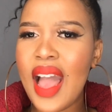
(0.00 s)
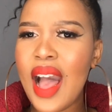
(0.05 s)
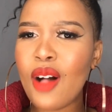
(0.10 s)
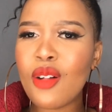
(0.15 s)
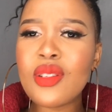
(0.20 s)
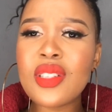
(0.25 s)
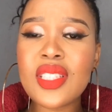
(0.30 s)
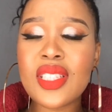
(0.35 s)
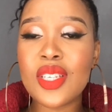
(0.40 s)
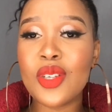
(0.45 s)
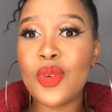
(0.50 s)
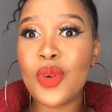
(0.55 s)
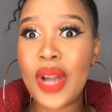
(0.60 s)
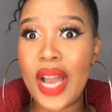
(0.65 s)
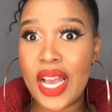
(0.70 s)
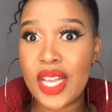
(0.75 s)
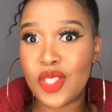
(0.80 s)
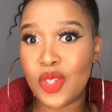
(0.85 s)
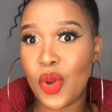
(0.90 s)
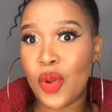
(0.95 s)
I will see you
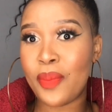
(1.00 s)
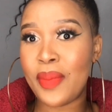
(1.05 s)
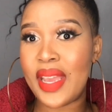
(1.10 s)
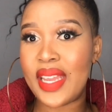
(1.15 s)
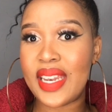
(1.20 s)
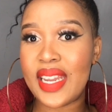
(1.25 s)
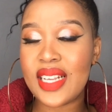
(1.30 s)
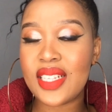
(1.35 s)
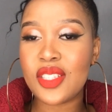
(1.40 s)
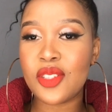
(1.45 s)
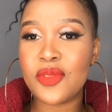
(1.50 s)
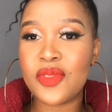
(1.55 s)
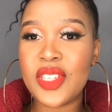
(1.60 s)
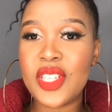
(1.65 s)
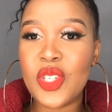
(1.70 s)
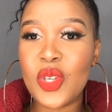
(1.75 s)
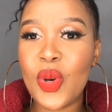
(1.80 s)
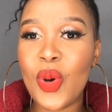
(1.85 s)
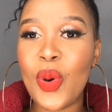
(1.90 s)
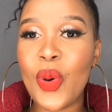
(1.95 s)
guys on my next
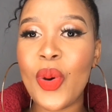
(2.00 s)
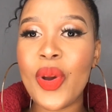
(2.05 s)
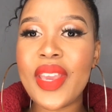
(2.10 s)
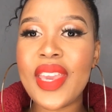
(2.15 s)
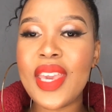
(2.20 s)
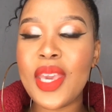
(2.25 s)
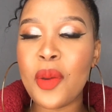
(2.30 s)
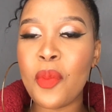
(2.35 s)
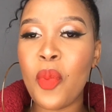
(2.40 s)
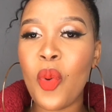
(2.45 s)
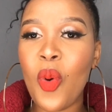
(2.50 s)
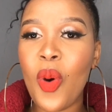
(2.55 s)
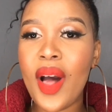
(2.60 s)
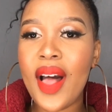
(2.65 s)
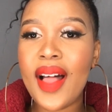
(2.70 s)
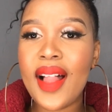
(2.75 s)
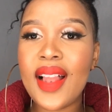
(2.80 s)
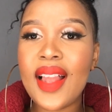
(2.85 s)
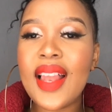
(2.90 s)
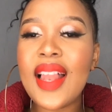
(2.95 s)
video. Keep
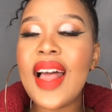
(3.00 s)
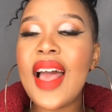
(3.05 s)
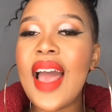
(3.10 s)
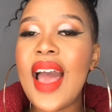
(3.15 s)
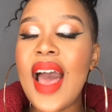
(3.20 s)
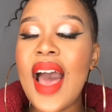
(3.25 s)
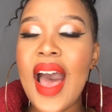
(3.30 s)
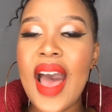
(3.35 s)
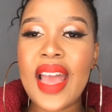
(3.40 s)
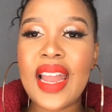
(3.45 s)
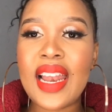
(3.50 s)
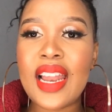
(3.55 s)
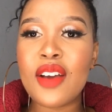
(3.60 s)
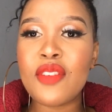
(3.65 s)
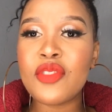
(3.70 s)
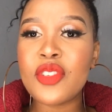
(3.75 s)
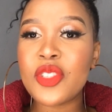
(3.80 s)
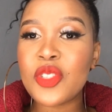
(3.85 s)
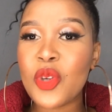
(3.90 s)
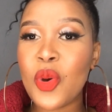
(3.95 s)
well. I
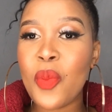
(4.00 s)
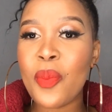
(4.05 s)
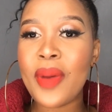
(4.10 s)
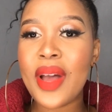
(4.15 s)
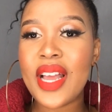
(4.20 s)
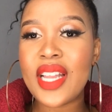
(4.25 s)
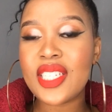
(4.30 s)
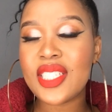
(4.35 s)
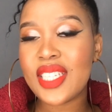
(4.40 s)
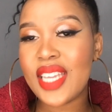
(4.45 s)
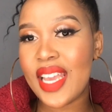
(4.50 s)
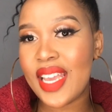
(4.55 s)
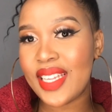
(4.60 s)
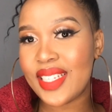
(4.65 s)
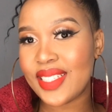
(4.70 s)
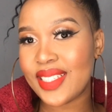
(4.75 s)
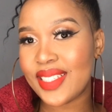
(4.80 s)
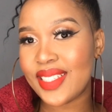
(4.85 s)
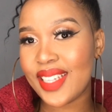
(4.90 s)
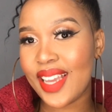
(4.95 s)
love you so much,
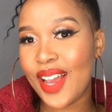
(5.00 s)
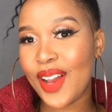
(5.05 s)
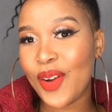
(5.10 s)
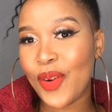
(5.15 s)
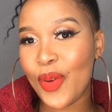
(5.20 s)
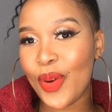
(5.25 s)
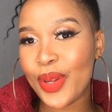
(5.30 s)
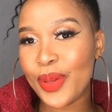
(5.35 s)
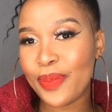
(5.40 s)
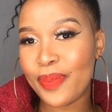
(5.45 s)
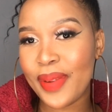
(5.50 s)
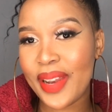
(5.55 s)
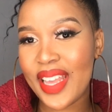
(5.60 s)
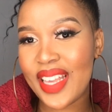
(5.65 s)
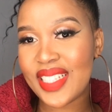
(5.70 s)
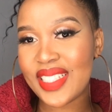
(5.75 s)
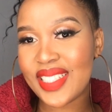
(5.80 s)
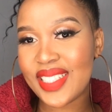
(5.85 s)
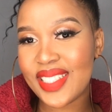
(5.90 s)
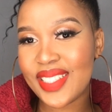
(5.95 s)
and God
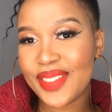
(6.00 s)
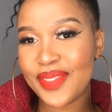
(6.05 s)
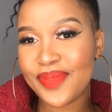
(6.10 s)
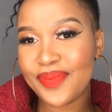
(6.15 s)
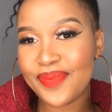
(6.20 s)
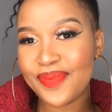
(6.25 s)
bless.